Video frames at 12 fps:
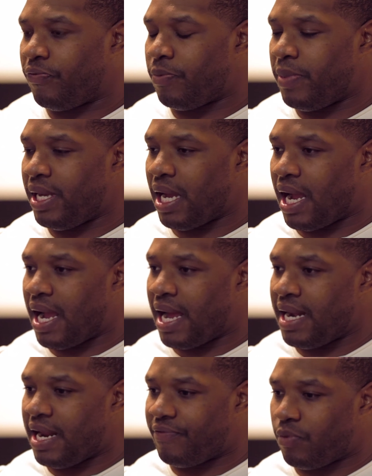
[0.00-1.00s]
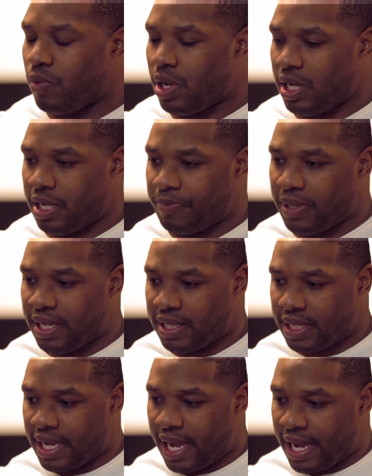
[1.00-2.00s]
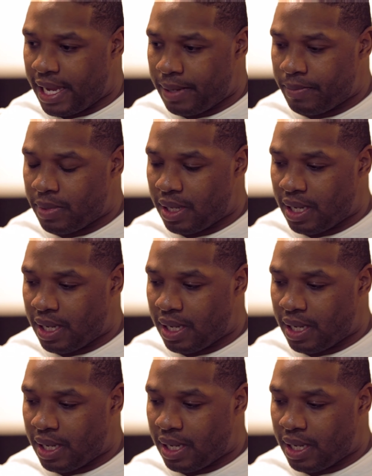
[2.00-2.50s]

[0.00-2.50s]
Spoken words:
me, I never wanted to play the game.